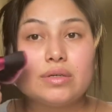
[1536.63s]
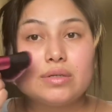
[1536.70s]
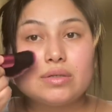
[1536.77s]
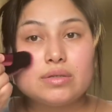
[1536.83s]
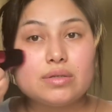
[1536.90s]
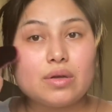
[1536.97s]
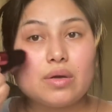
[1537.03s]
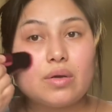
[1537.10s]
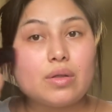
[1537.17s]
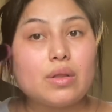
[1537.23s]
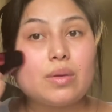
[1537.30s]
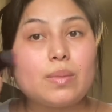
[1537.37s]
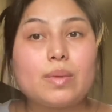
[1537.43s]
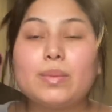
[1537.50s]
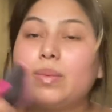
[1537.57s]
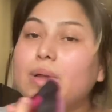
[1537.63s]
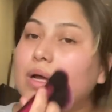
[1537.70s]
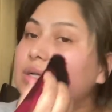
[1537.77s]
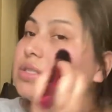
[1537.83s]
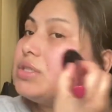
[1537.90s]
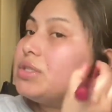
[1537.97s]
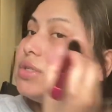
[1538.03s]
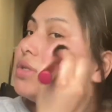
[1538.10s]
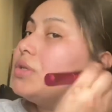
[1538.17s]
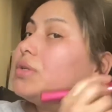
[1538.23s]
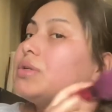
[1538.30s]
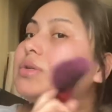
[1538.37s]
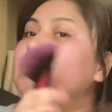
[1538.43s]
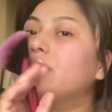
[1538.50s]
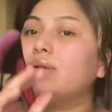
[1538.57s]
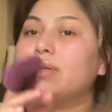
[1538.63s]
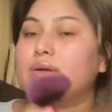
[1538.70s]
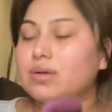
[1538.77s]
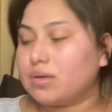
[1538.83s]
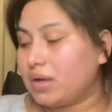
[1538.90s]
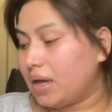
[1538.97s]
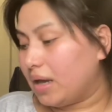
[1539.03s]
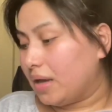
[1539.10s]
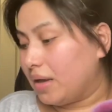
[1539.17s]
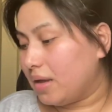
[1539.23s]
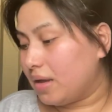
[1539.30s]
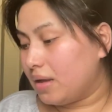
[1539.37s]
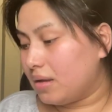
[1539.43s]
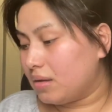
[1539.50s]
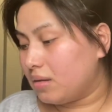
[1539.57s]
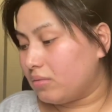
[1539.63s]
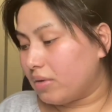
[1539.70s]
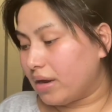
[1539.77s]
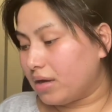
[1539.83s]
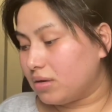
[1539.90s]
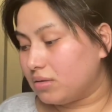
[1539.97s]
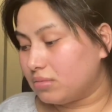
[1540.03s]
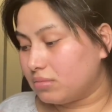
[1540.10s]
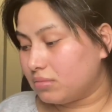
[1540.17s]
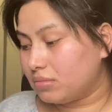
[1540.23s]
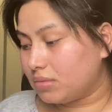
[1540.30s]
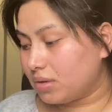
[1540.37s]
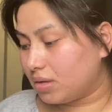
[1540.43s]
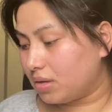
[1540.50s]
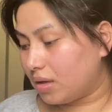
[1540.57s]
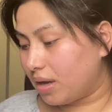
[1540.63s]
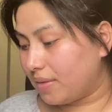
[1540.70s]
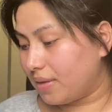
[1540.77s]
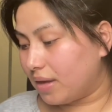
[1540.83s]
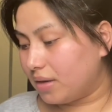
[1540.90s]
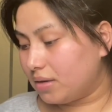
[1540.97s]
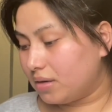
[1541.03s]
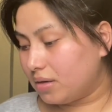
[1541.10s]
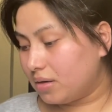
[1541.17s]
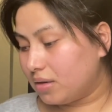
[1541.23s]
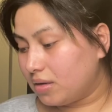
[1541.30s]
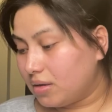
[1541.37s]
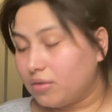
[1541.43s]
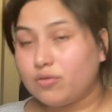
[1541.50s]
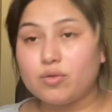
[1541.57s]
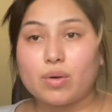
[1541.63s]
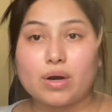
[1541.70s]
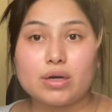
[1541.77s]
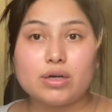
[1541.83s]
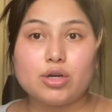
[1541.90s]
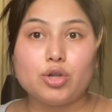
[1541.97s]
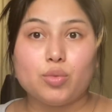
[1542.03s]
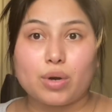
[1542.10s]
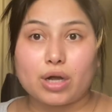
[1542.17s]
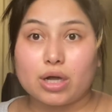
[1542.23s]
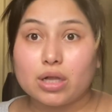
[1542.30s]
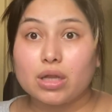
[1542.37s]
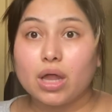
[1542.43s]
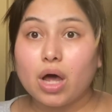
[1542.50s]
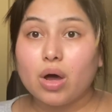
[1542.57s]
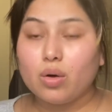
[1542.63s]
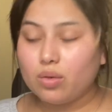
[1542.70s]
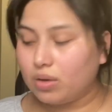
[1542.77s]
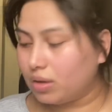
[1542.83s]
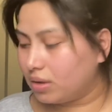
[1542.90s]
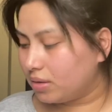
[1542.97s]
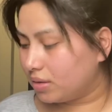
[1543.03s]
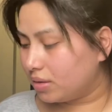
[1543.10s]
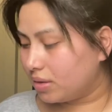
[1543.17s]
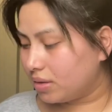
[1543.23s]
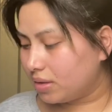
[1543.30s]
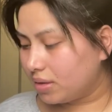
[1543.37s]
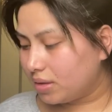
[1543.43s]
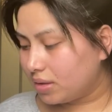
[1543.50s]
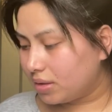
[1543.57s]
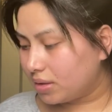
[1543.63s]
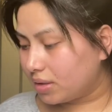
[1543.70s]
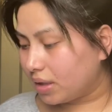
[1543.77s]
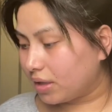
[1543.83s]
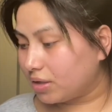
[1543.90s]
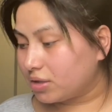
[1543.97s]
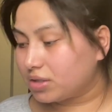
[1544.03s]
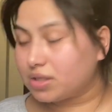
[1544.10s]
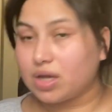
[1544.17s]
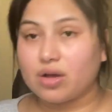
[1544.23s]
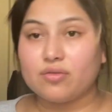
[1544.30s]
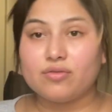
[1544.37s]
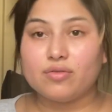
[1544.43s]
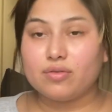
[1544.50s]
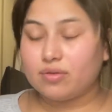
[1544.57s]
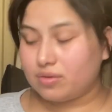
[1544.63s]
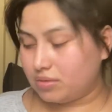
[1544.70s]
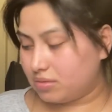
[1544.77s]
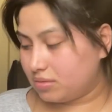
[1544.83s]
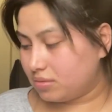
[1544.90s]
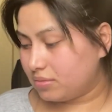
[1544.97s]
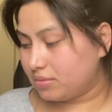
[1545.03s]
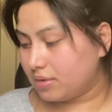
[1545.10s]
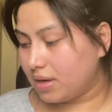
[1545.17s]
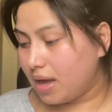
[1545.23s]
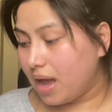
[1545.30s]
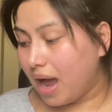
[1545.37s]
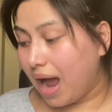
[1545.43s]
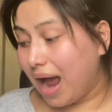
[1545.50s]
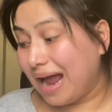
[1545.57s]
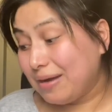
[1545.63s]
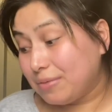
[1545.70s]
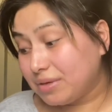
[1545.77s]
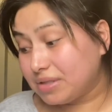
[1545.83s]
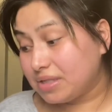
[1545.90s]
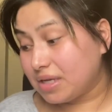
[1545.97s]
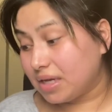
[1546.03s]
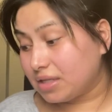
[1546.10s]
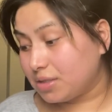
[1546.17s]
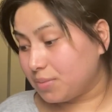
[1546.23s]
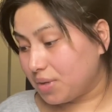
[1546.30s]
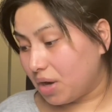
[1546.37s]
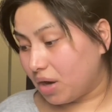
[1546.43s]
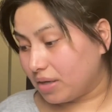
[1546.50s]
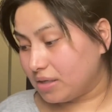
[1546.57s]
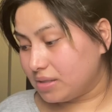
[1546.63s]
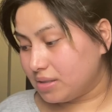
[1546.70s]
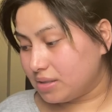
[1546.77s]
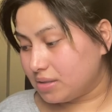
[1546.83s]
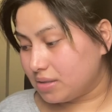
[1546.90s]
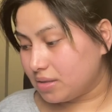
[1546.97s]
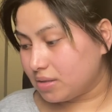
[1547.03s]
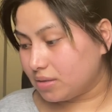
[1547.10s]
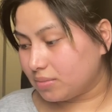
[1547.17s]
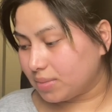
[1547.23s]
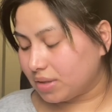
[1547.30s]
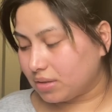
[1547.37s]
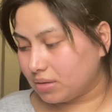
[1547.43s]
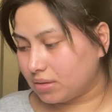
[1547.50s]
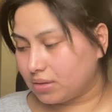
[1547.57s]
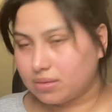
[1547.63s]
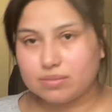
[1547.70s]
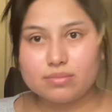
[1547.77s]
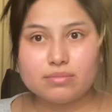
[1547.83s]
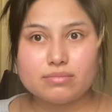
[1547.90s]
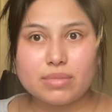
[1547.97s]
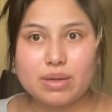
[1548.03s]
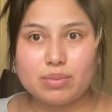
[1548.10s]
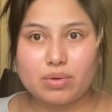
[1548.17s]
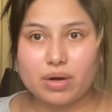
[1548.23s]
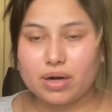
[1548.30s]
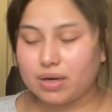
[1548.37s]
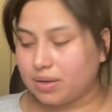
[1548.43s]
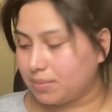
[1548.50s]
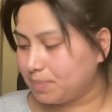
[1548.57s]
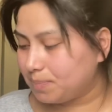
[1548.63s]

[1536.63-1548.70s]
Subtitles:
So a little bit of blush. Okay, right? And then if you want to glow, get yourself, I would say, to be honest, oh my God, my brain.